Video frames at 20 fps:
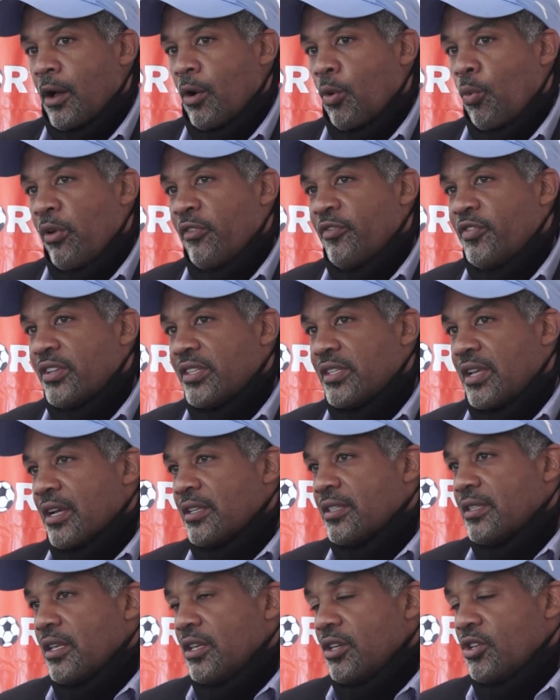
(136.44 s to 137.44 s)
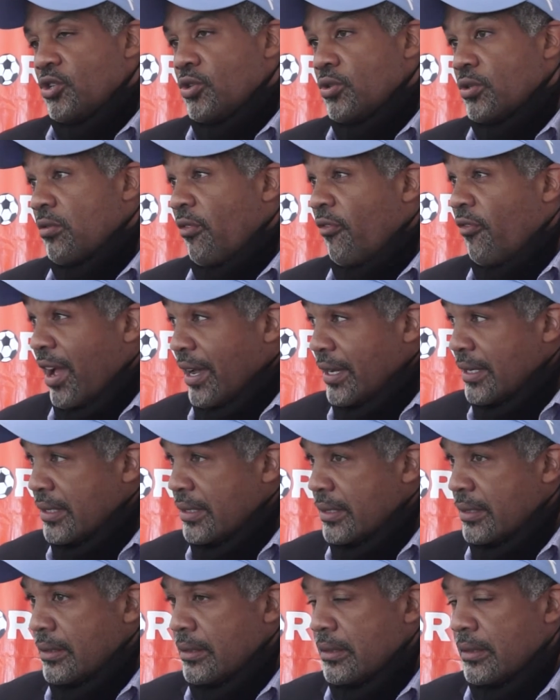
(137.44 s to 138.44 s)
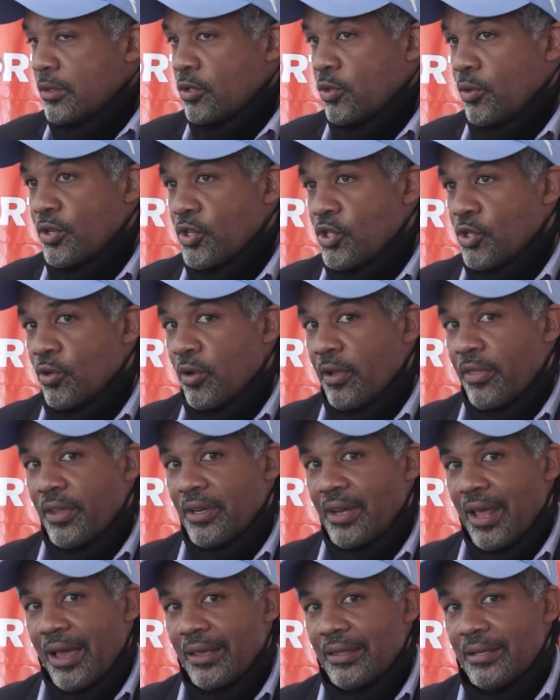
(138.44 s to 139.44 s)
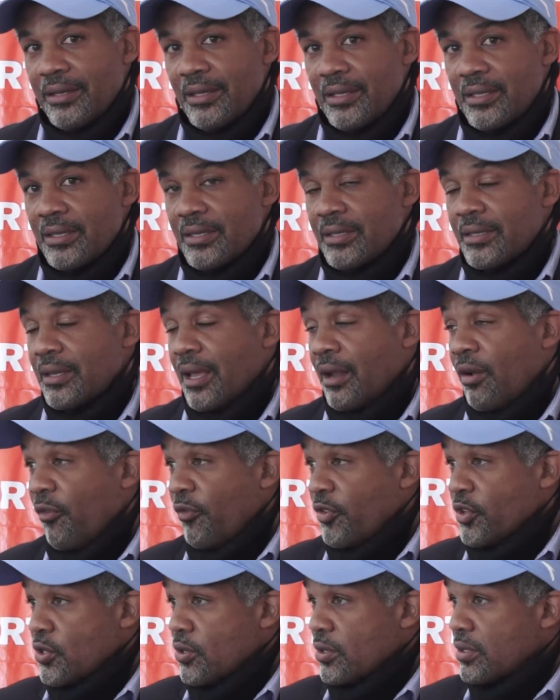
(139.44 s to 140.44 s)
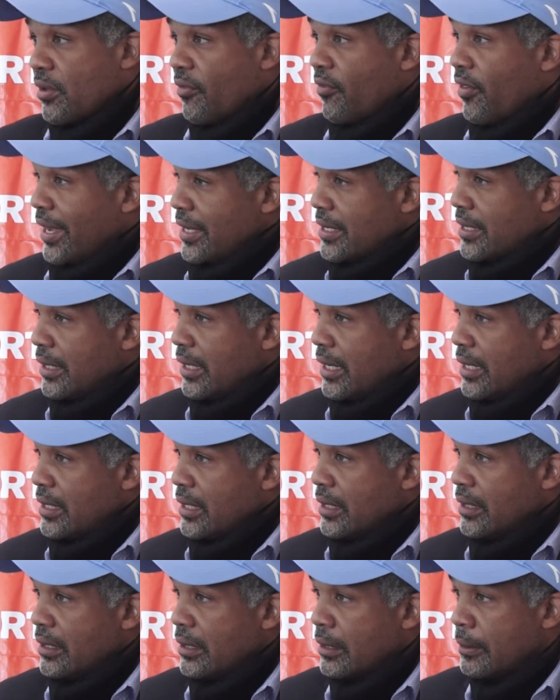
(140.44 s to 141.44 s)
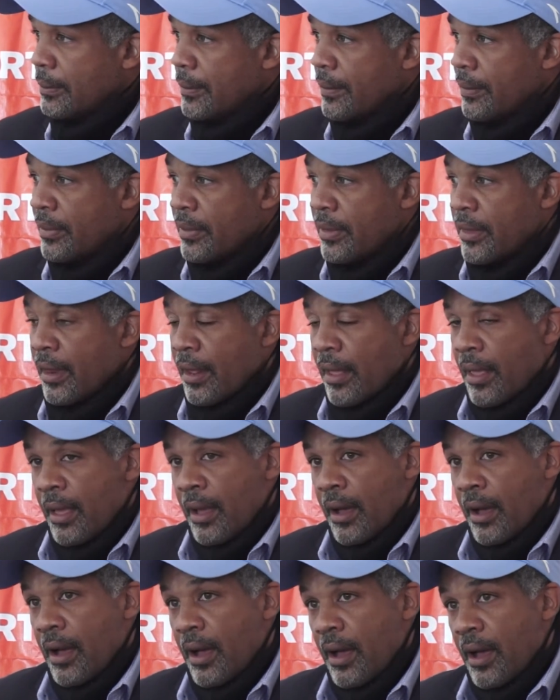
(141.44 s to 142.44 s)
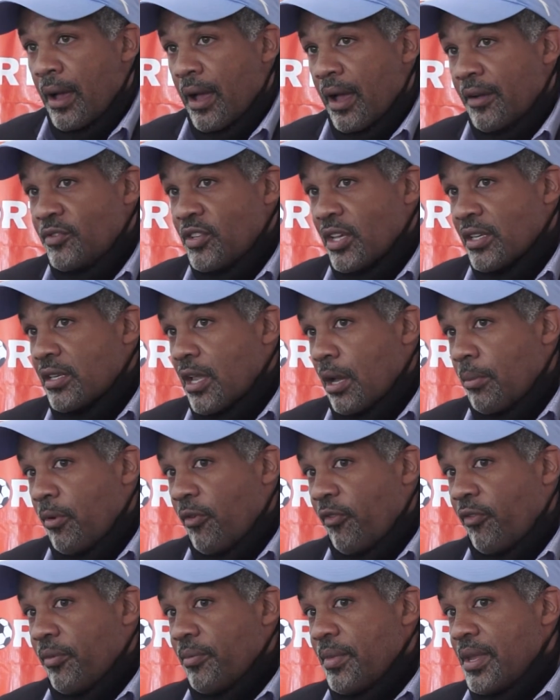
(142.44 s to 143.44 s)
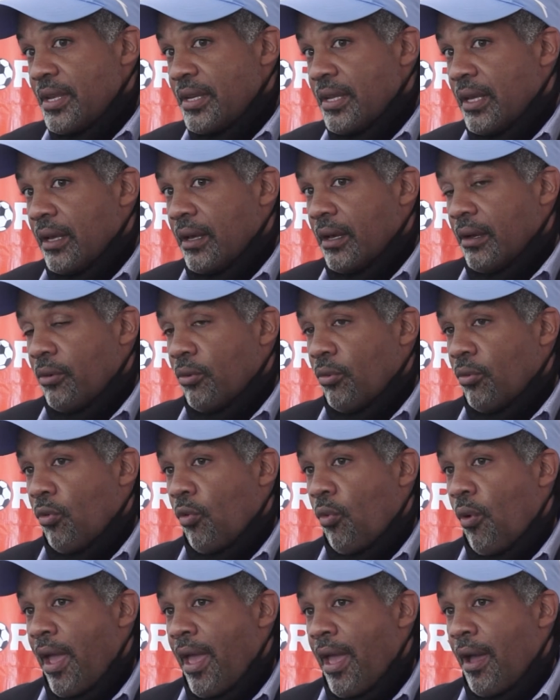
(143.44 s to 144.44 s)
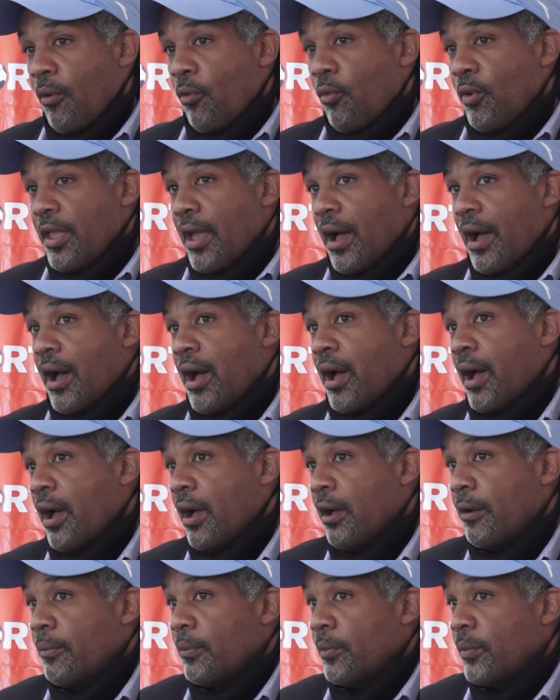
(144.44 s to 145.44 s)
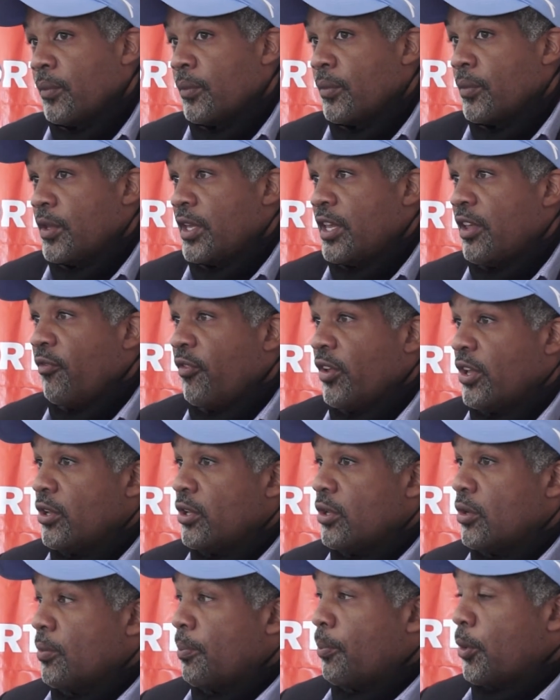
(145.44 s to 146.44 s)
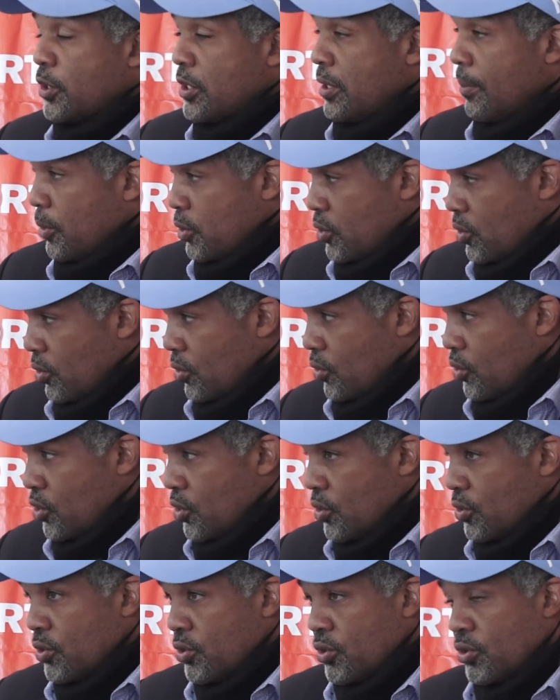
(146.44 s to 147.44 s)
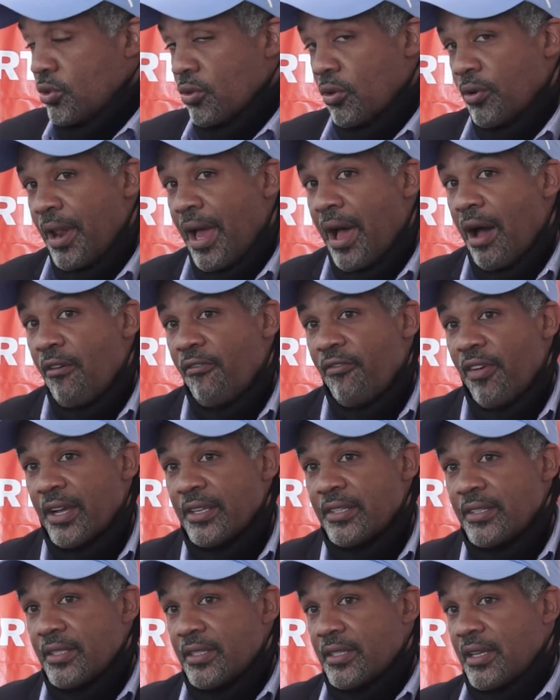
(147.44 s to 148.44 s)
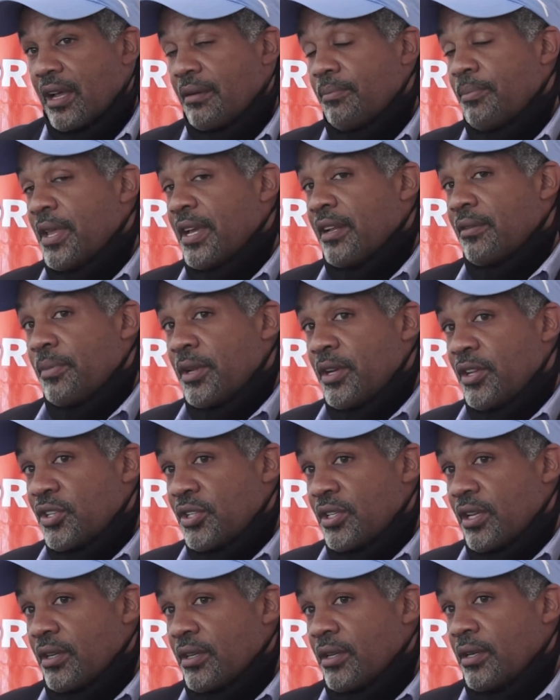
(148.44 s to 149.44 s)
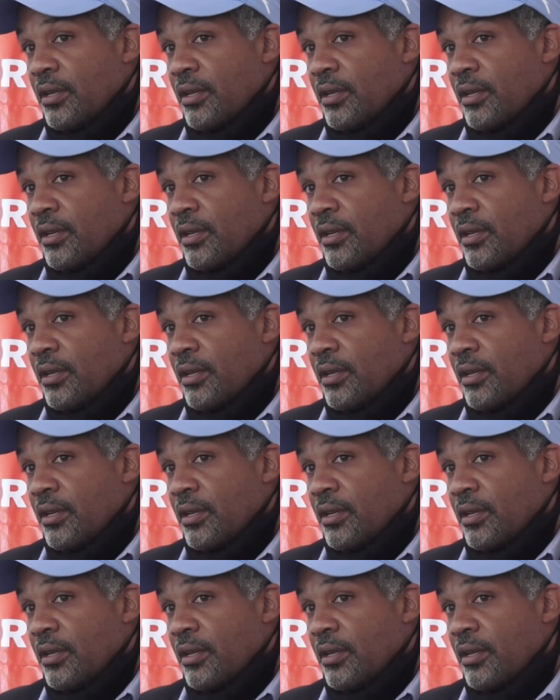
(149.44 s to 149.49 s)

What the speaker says: We've discussed the issues of vaccines to ensure that athletes and officials are vaccinated. I've just come off a meeting where we are giving possible solutions on how vaccines can be administered.